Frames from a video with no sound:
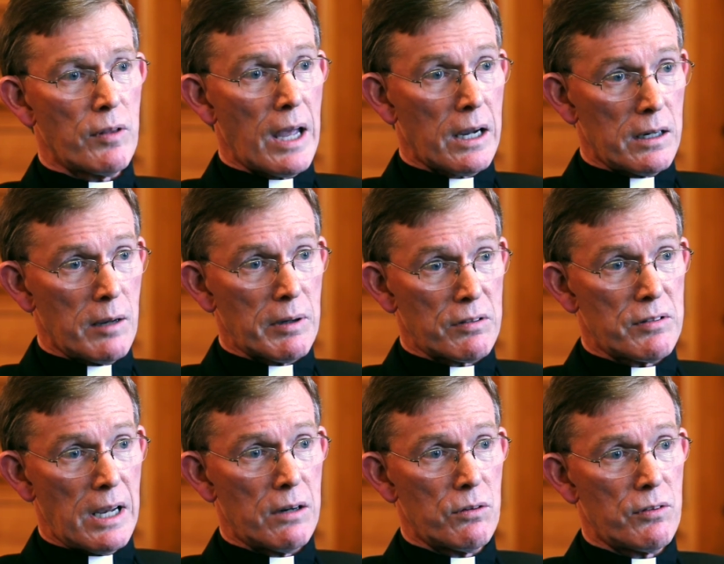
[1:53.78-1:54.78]
the academic
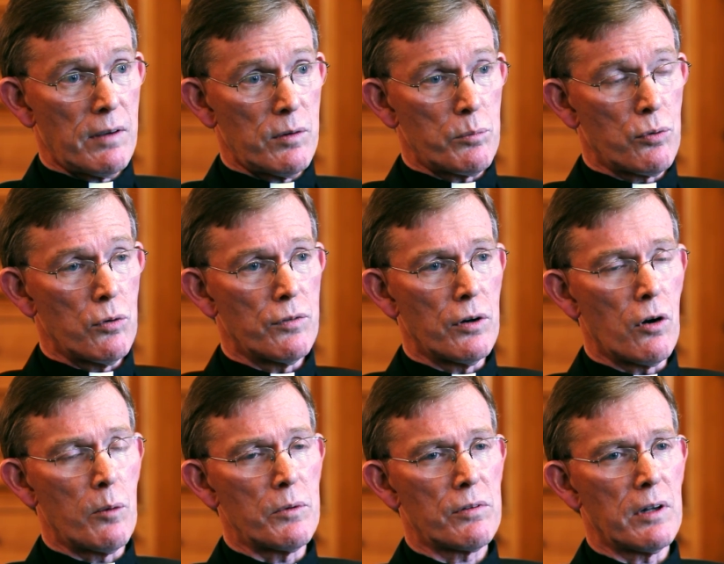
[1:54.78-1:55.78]
standards have improved
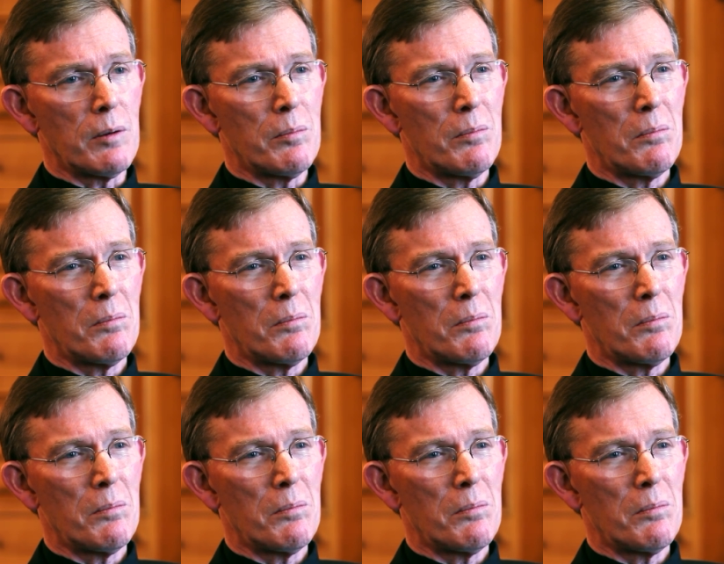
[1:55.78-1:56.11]
enormously,